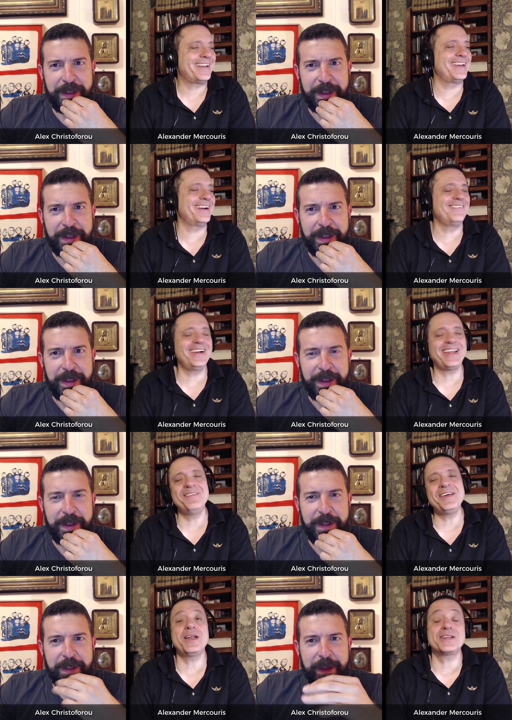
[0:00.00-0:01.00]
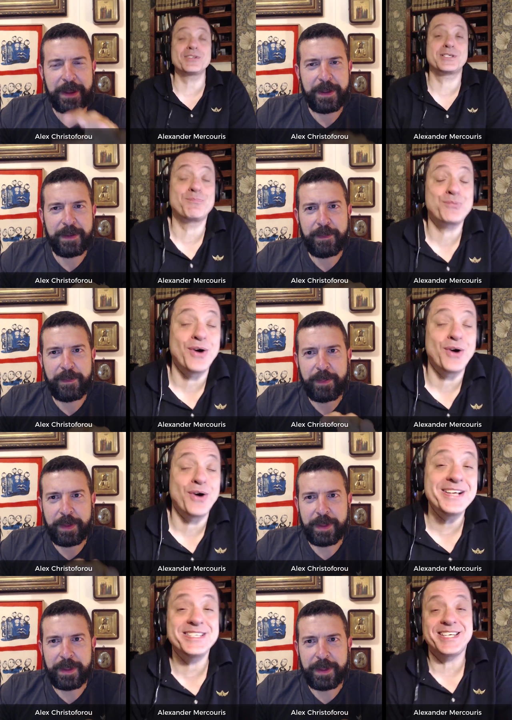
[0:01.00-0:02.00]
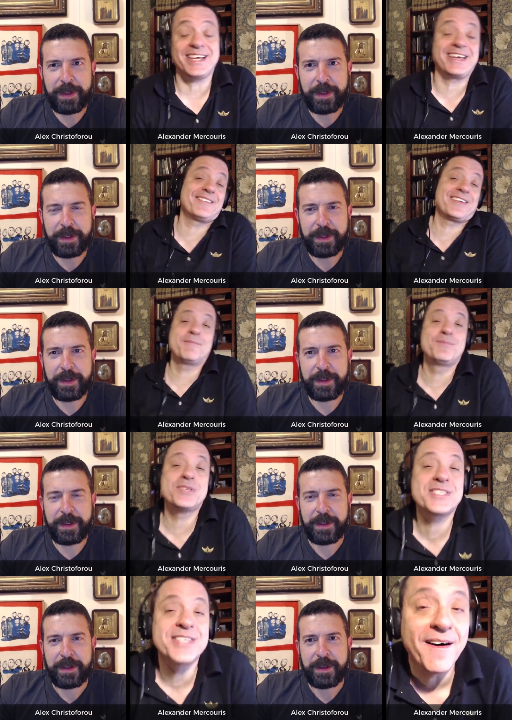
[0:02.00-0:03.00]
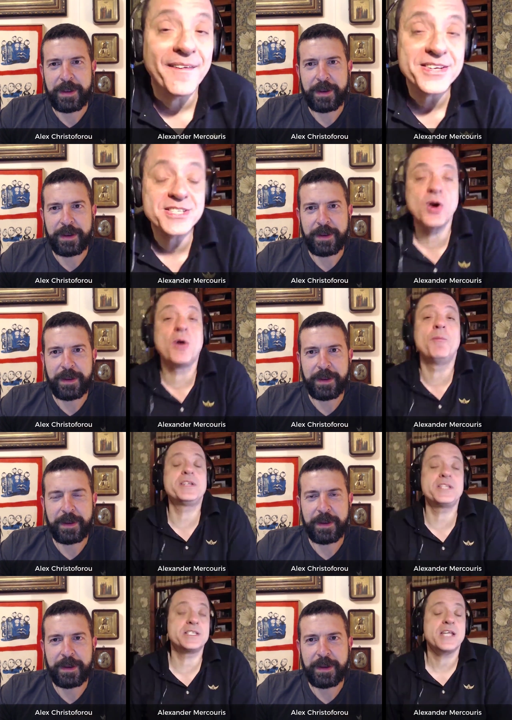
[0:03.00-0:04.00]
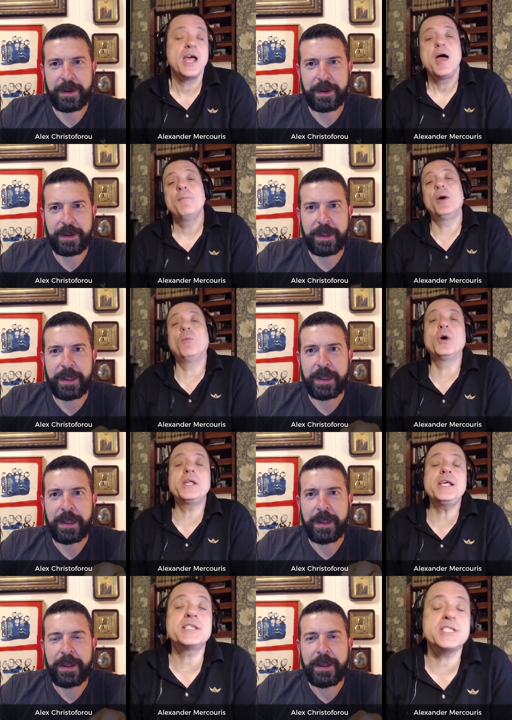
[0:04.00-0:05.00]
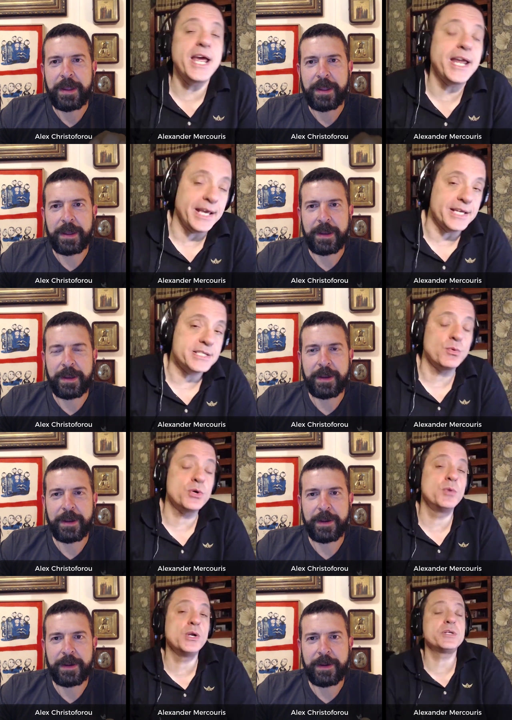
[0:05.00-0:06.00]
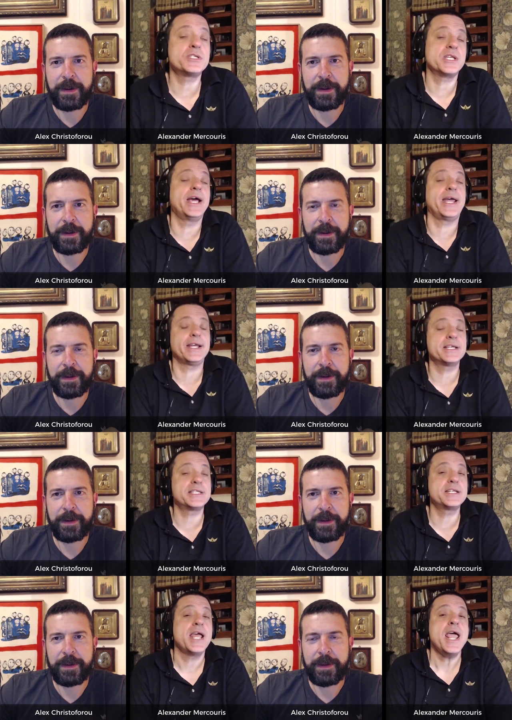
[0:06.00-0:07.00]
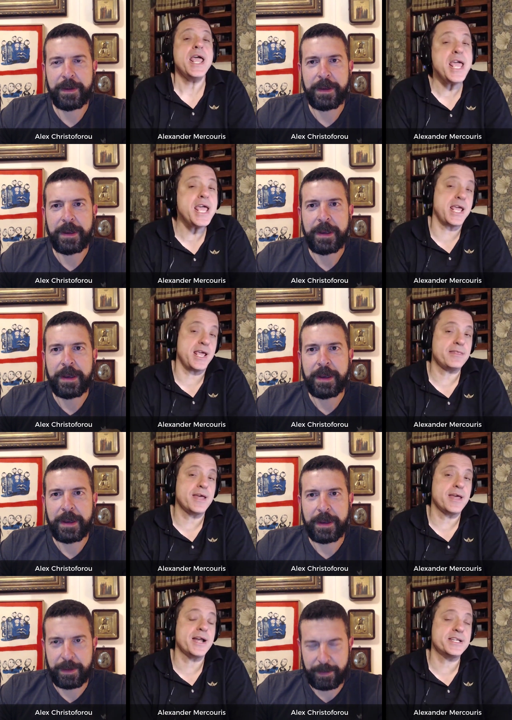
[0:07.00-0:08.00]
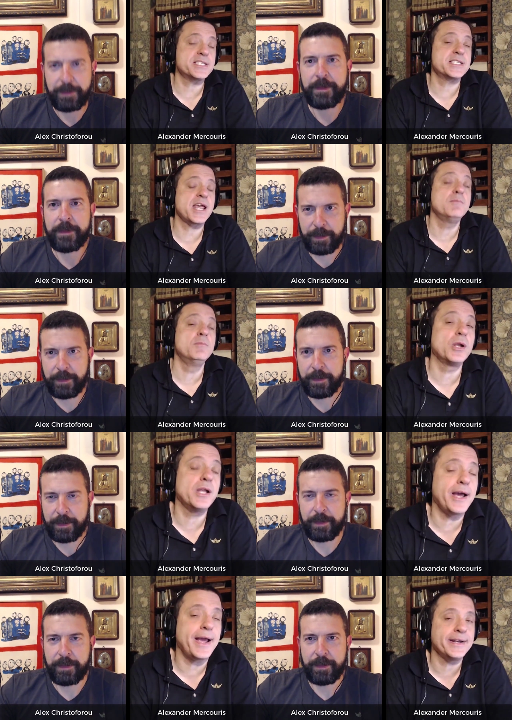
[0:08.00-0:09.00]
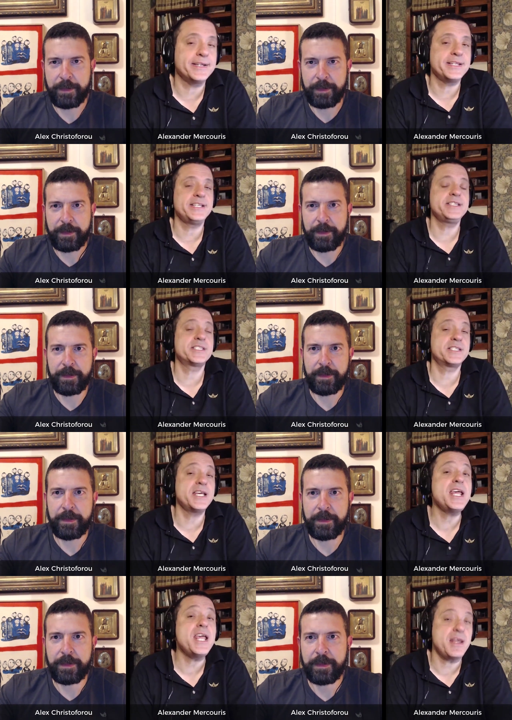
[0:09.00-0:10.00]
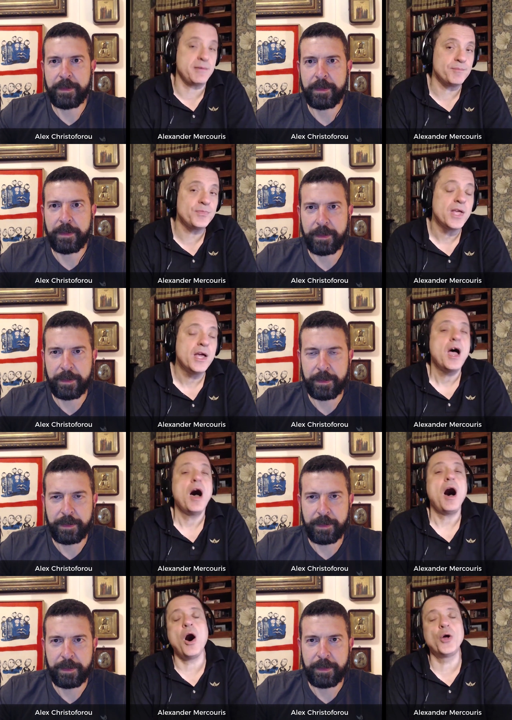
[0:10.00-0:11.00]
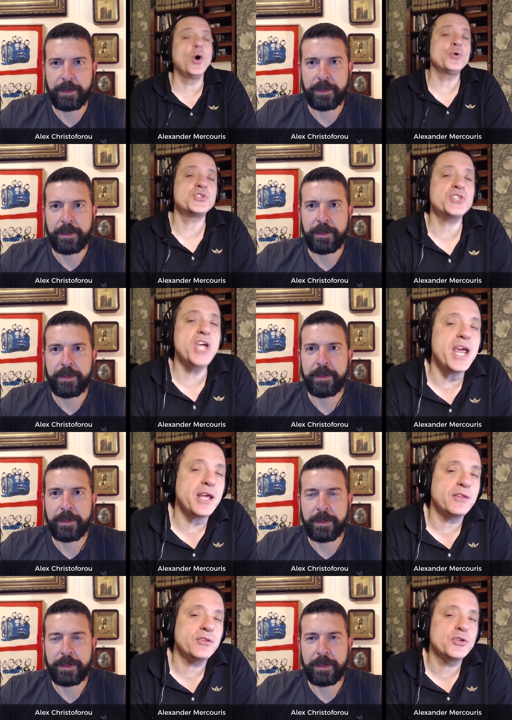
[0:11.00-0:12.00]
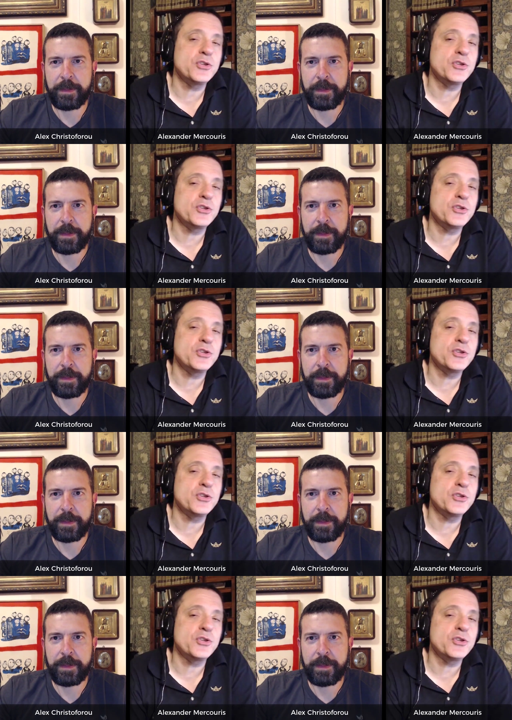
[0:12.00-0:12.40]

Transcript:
Speaker 1: Yeah, well, I mean, well, it's not surprising surprising given how bizarre this comment is. But what he is saying is, what Mueller is saying is that he, that, that is to say, Mueller and his team, are not saying that